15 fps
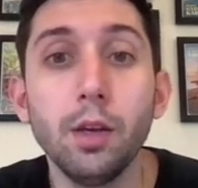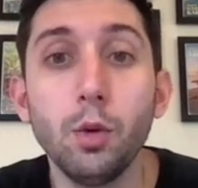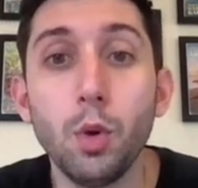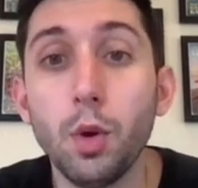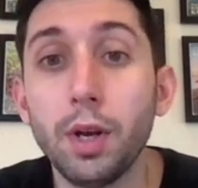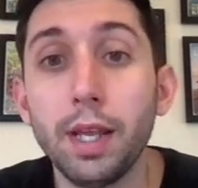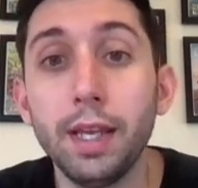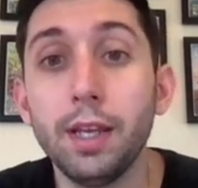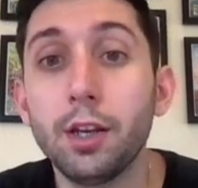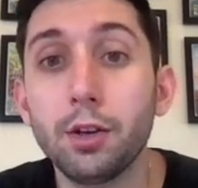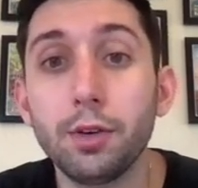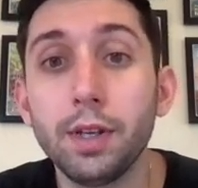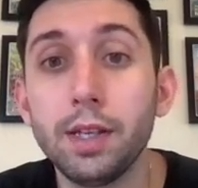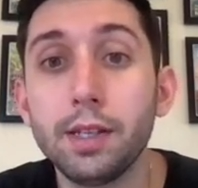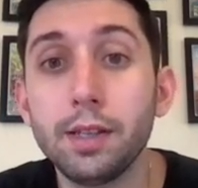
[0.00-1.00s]
We want to
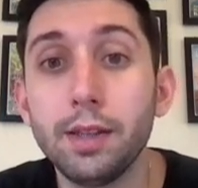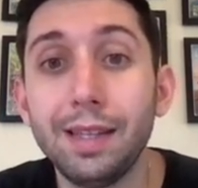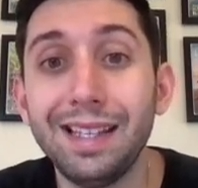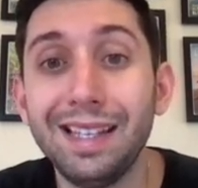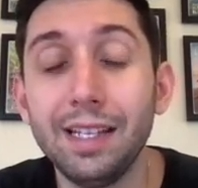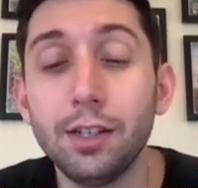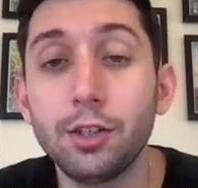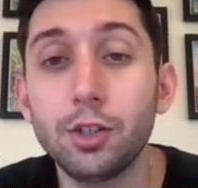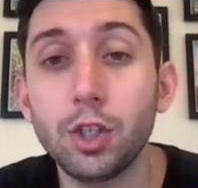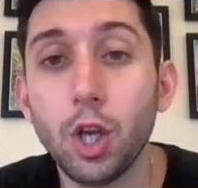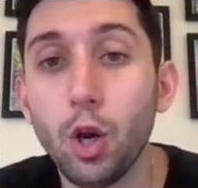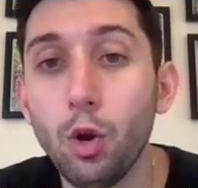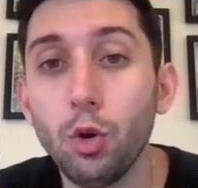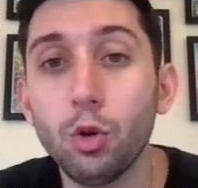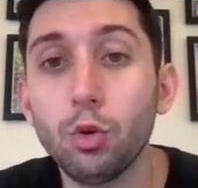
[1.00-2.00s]
increase the
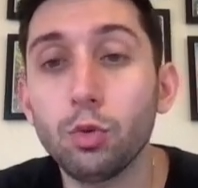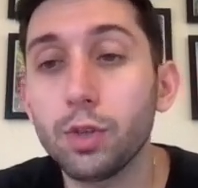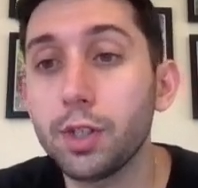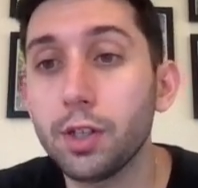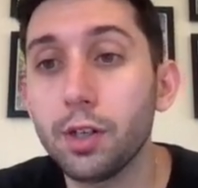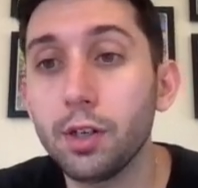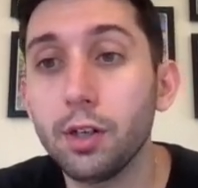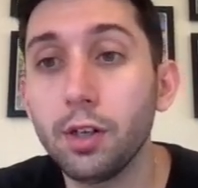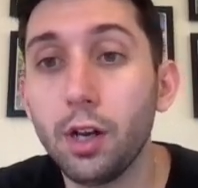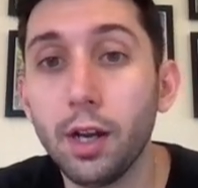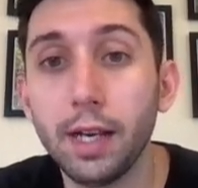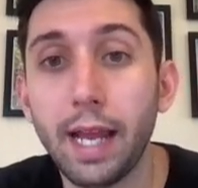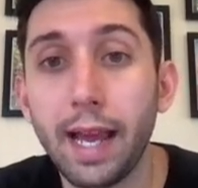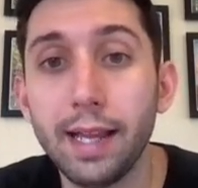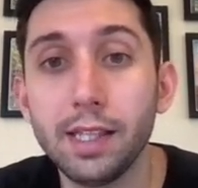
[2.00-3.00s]
total return
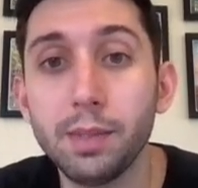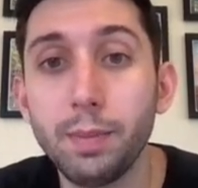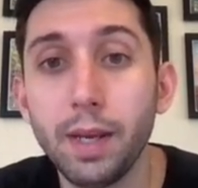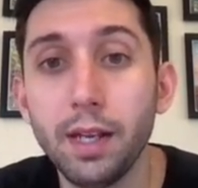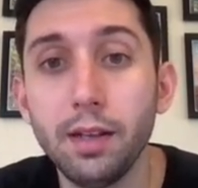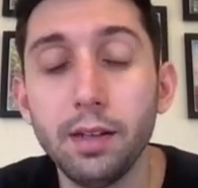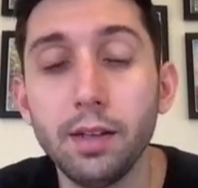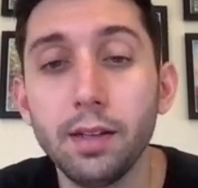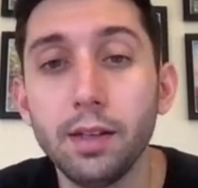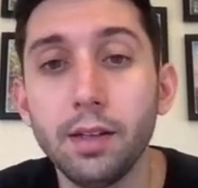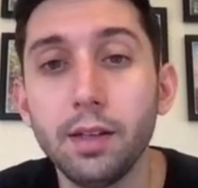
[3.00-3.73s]
on ad spend.